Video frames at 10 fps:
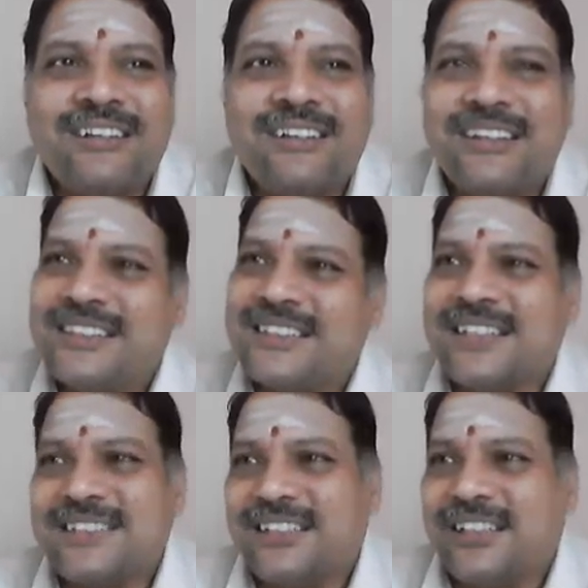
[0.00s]
it is
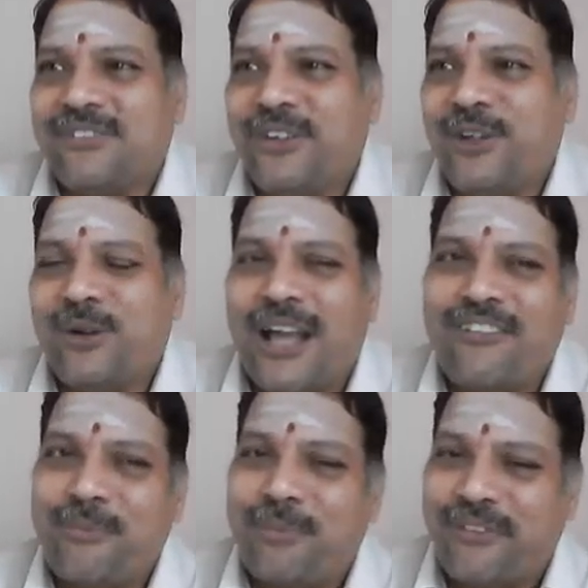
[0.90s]
uncertain. We don't
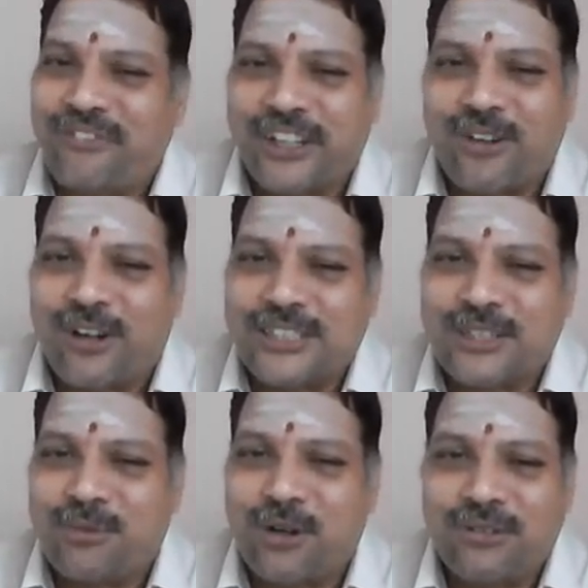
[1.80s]
have a perfect knowledge
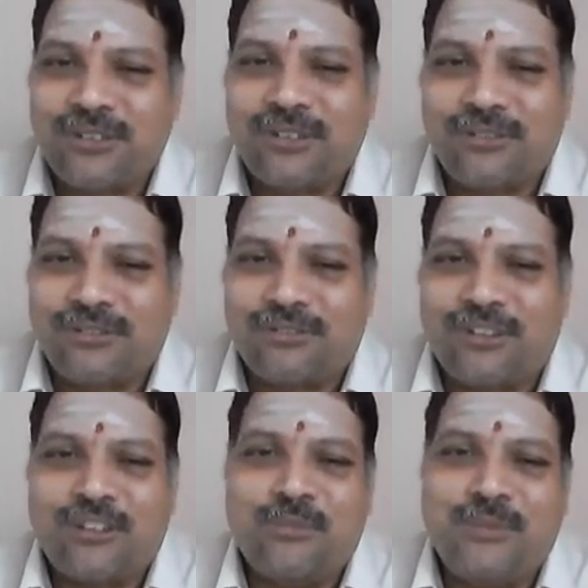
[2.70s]
about
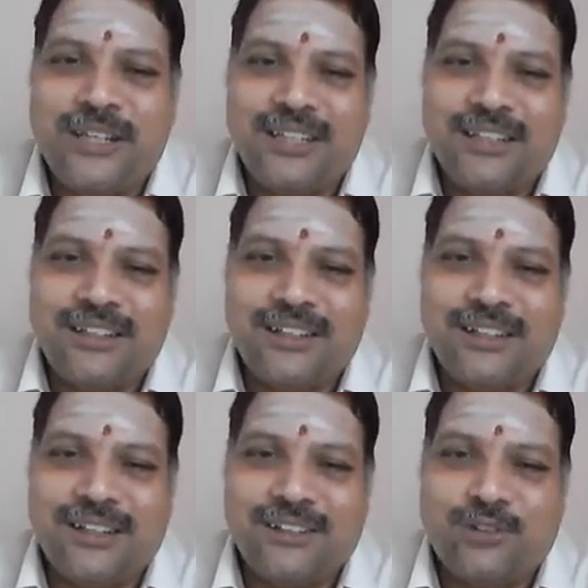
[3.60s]
what will be
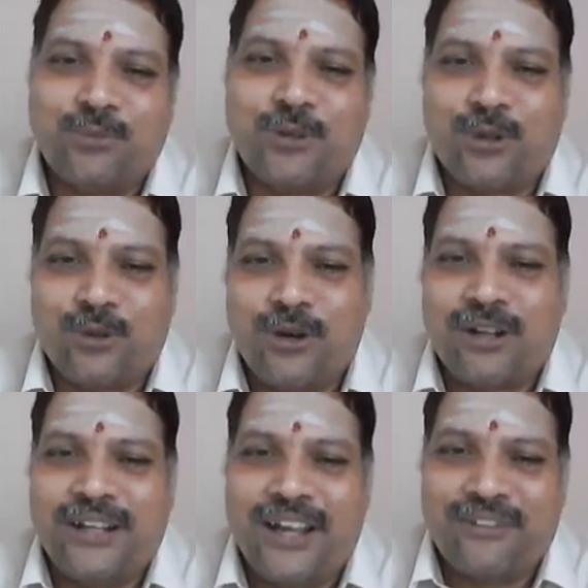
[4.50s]
tomorrow
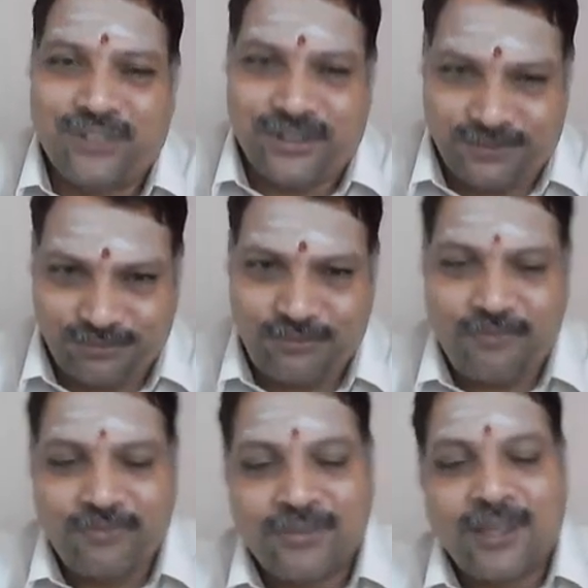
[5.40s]
or day after.
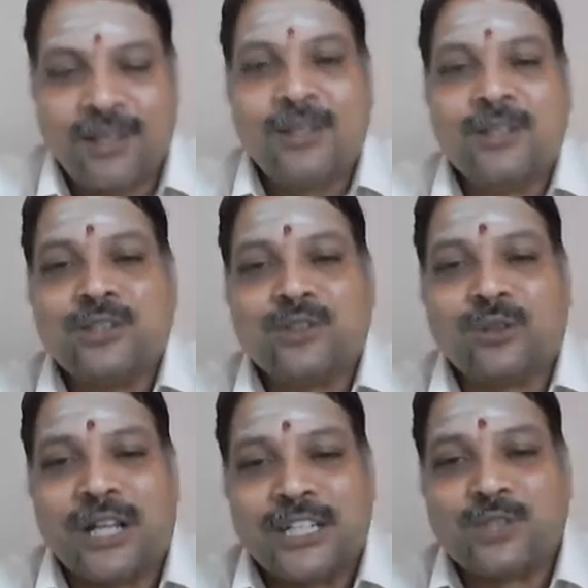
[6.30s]

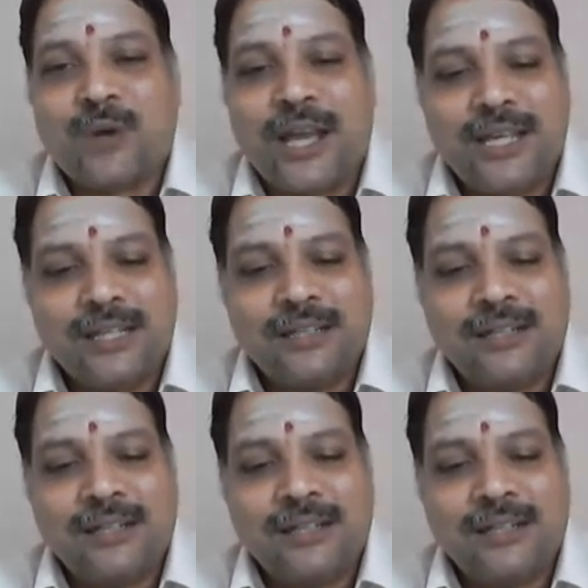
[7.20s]
So that is why